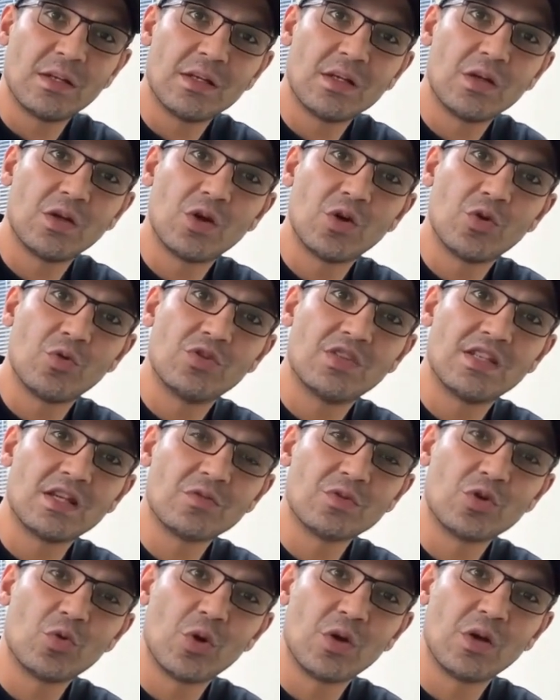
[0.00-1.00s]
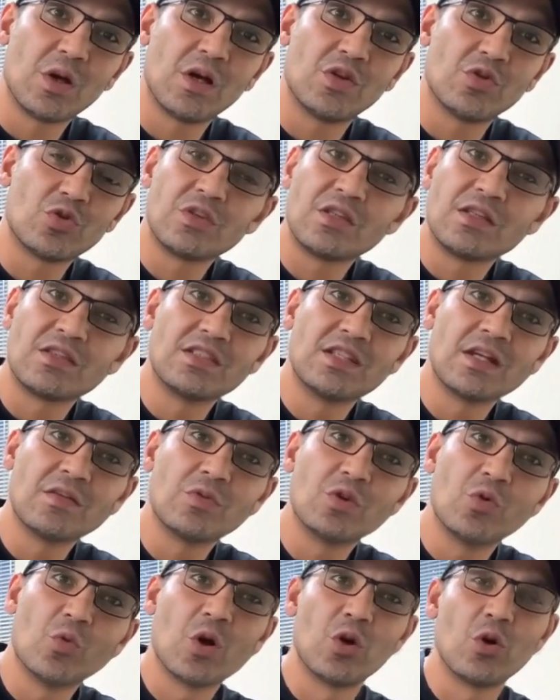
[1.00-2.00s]
Hughes 7100 and
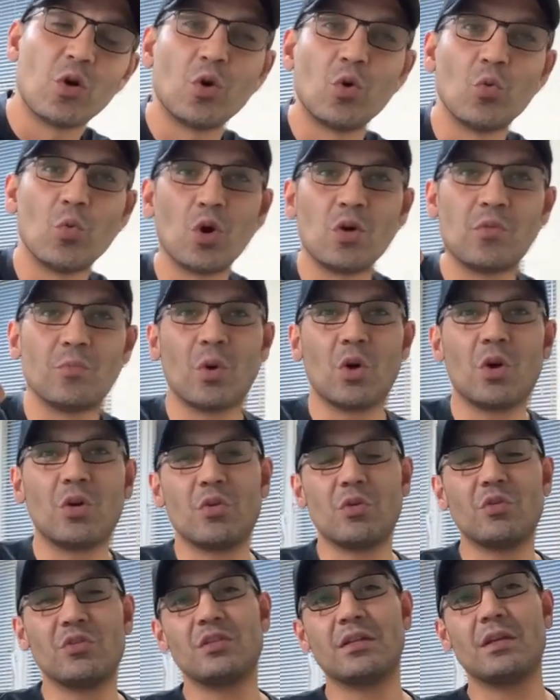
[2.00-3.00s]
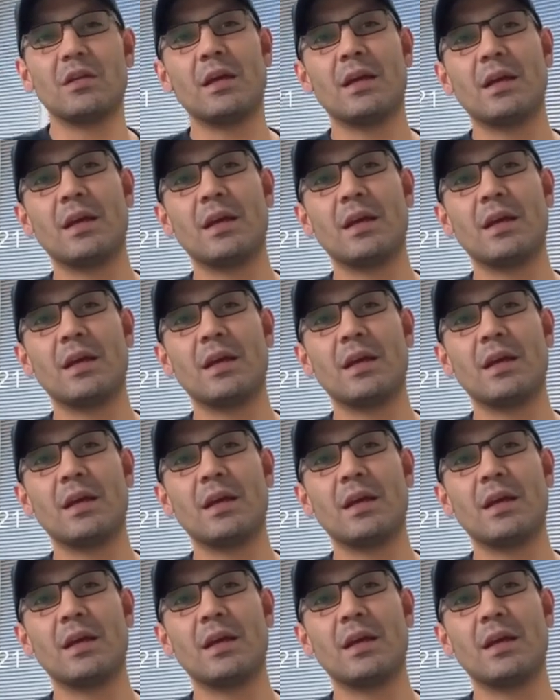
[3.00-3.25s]
7101 models,